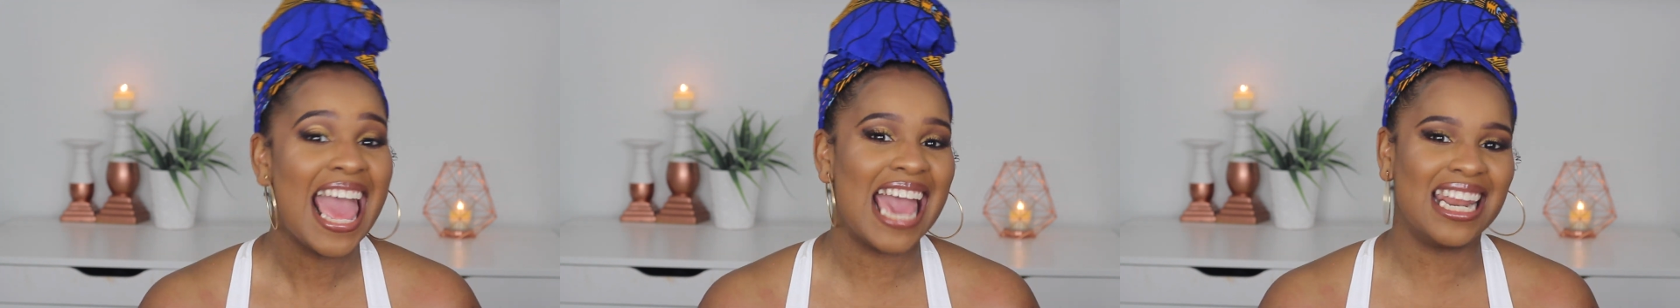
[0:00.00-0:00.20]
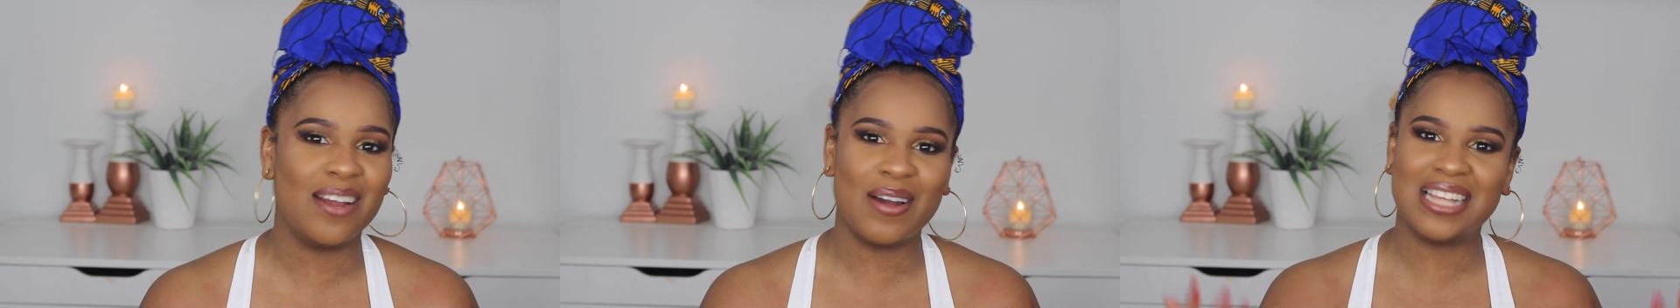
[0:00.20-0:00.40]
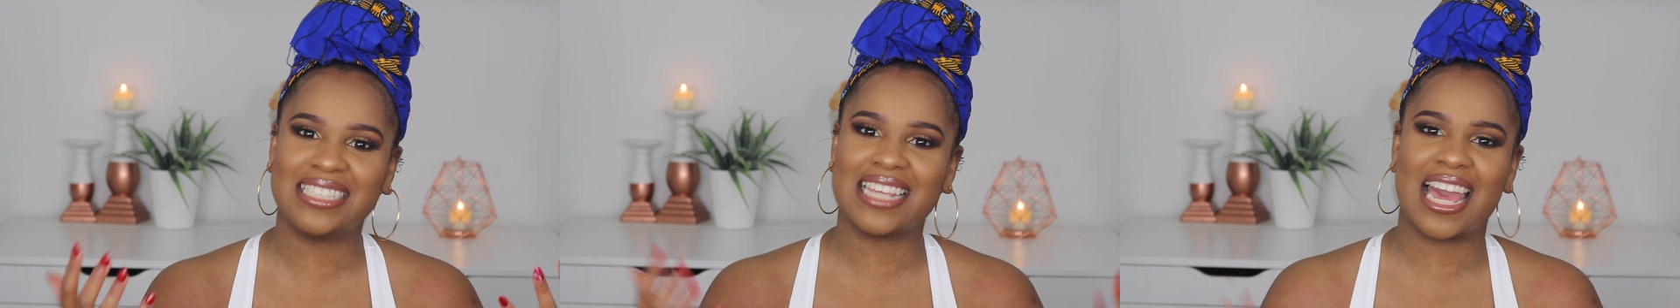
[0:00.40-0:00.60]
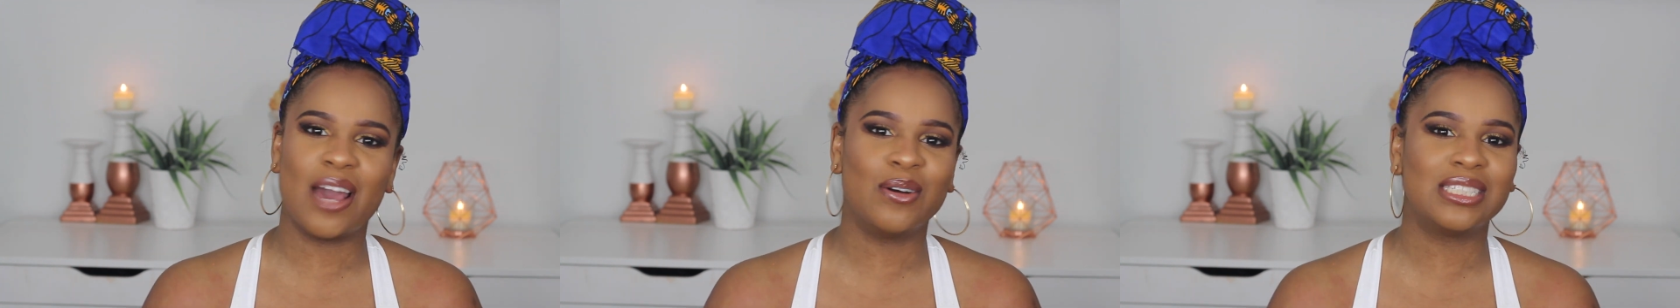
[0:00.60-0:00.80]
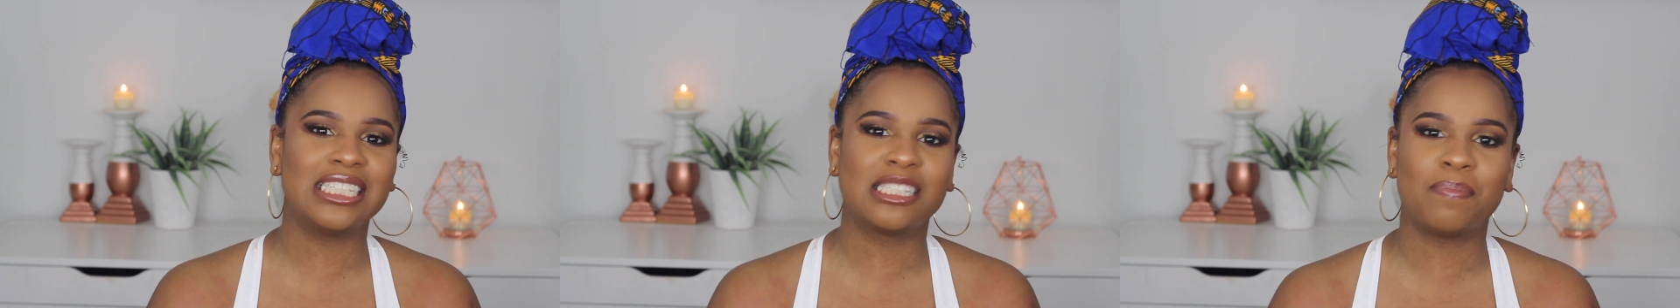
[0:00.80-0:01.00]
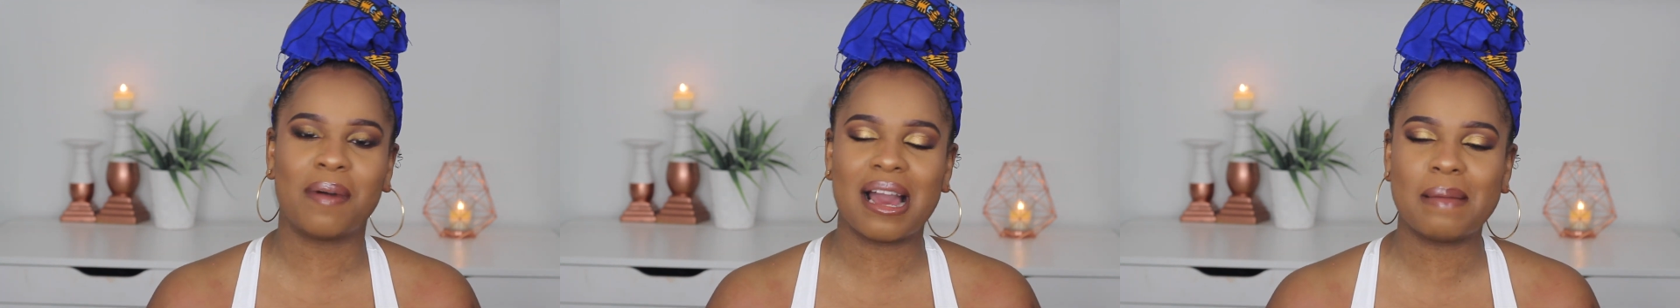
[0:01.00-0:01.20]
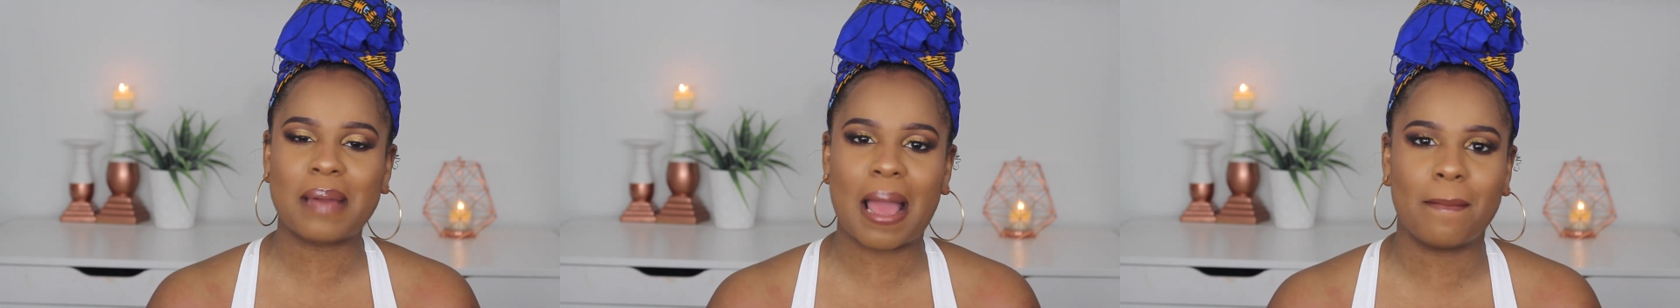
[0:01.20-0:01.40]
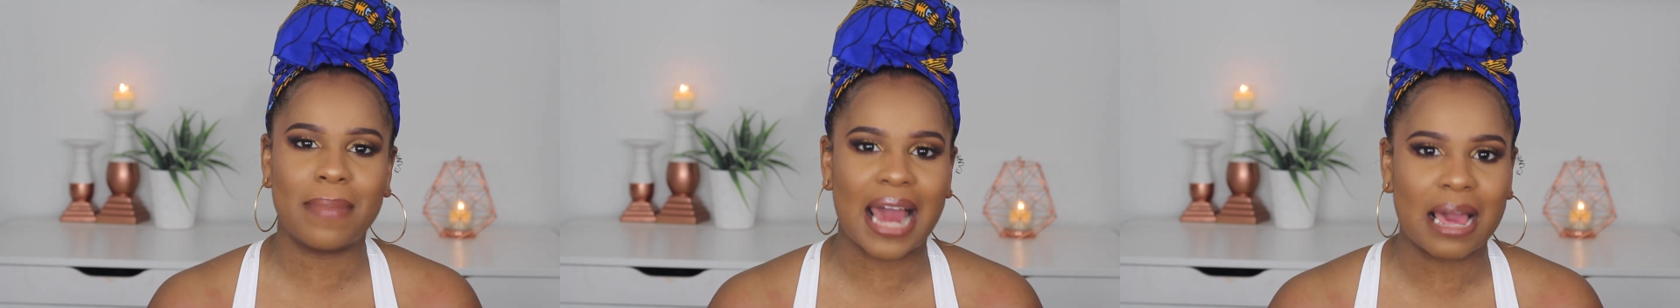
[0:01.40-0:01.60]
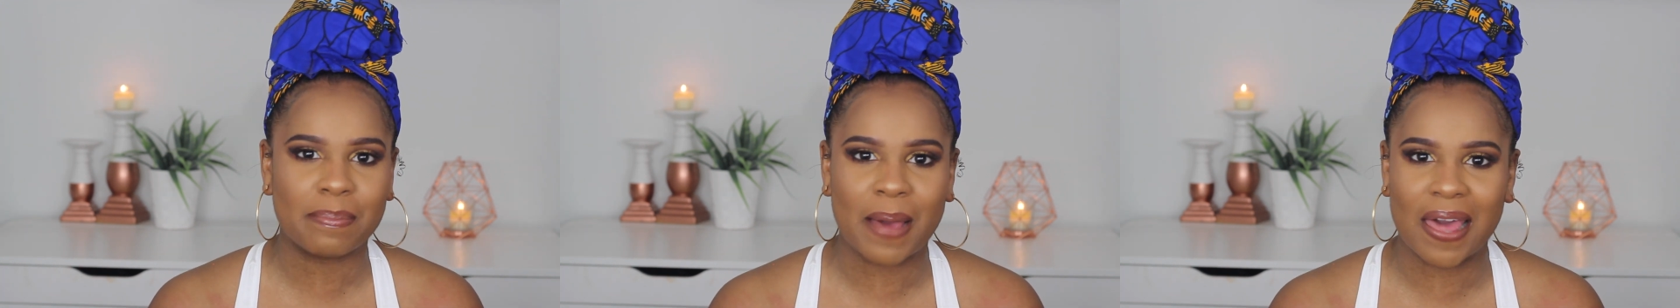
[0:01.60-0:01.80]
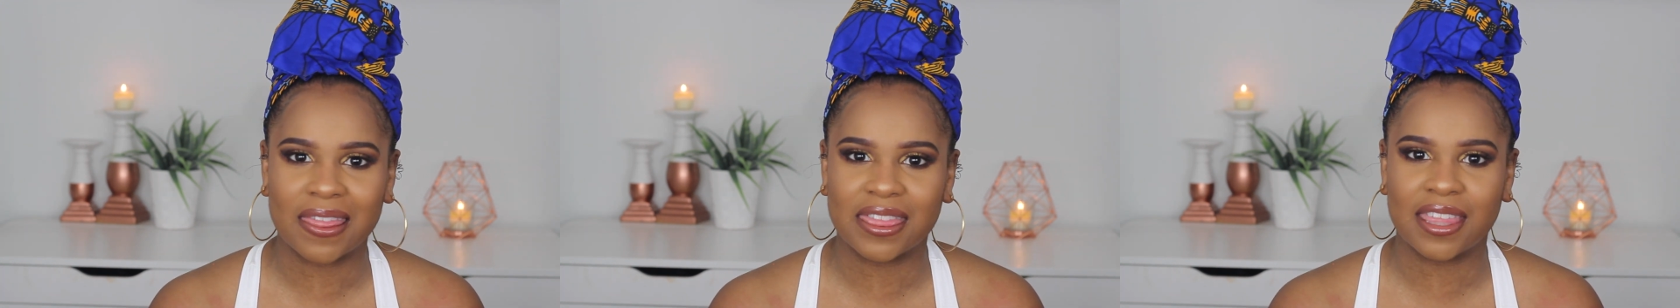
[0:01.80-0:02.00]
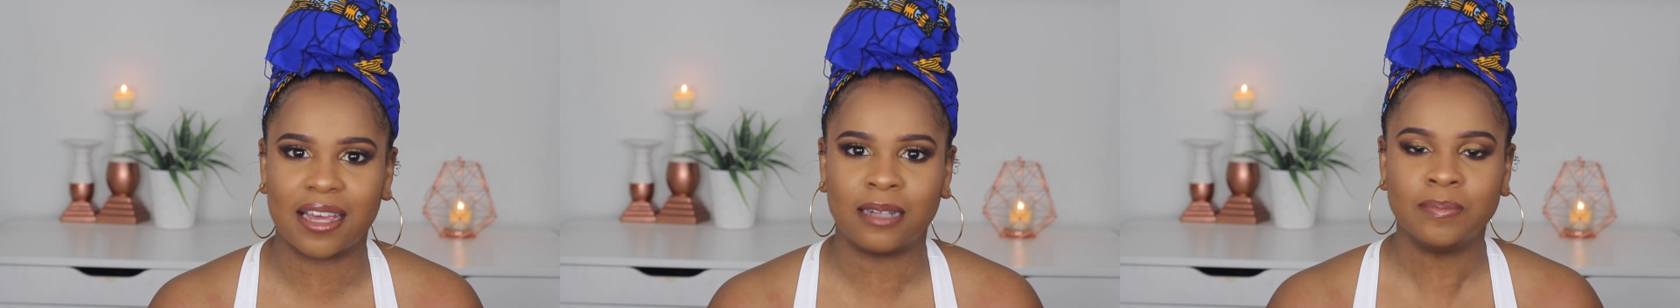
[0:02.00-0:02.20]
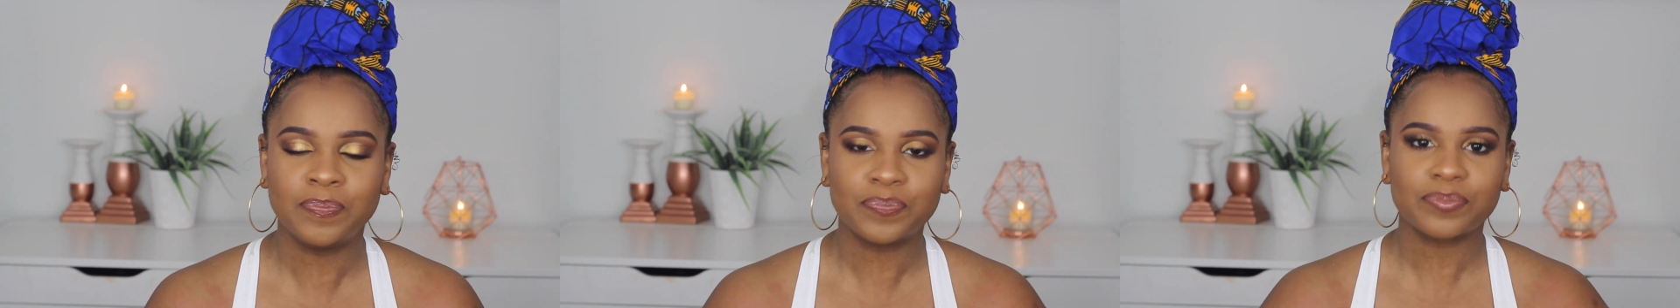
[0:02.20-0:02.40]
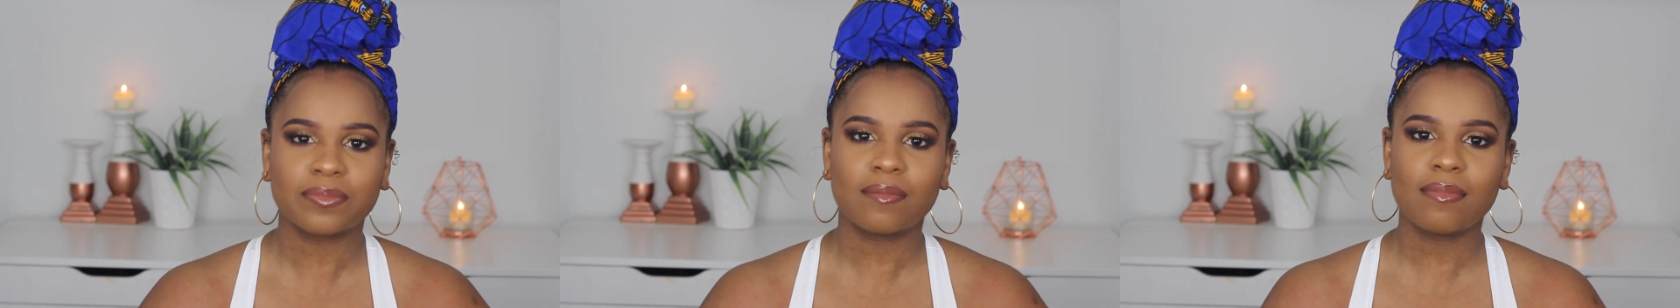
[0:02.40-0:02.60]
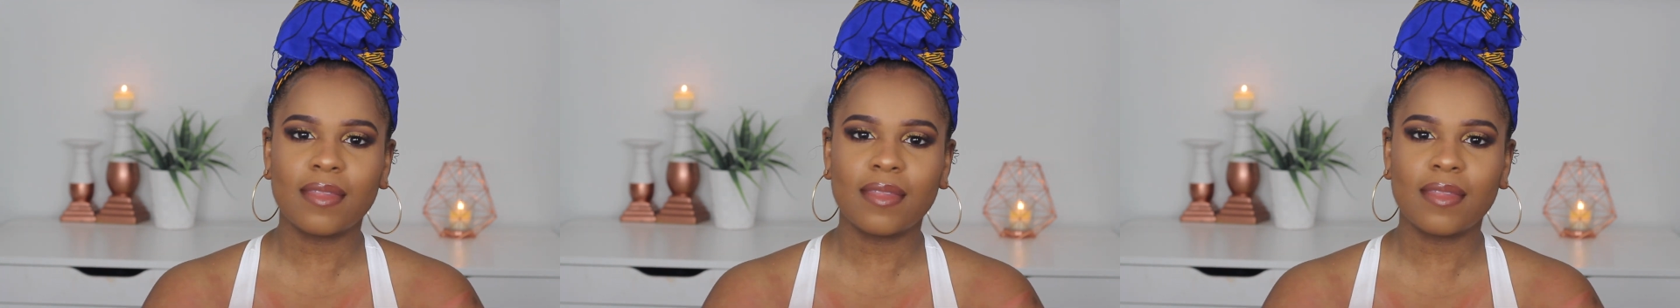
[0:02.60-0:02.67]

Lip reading: Anyways, yeah, it was inspired by Black Panther.